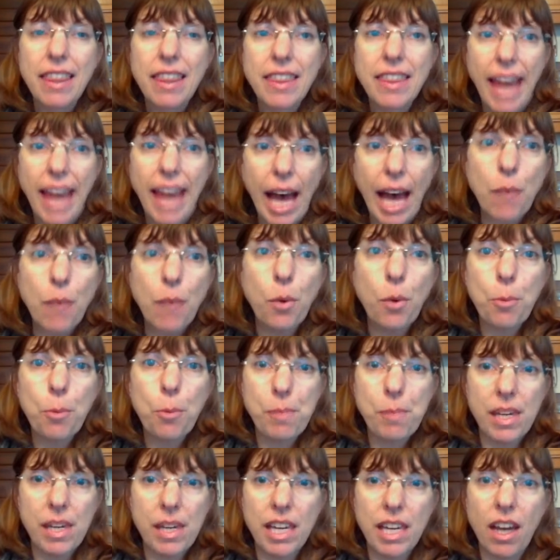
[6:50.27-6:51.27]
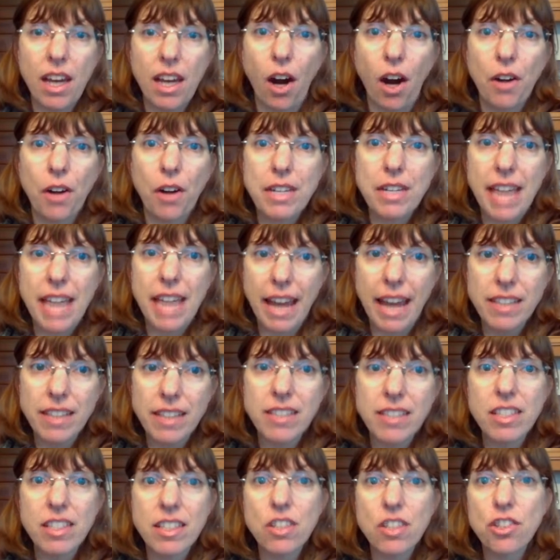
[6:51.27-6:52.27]
that will be our next
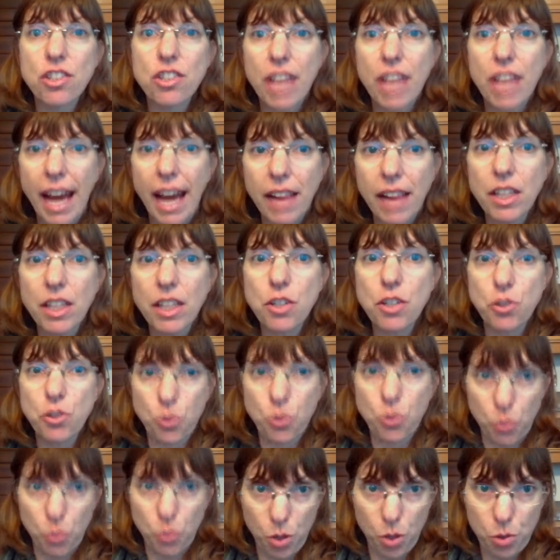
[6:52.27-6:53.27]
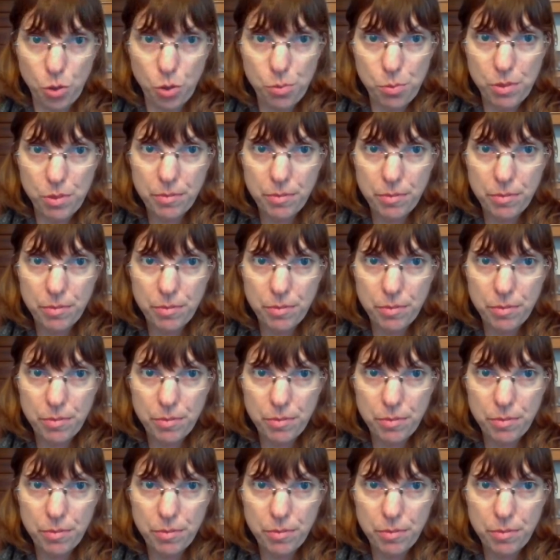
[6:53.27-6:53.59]
challenge group.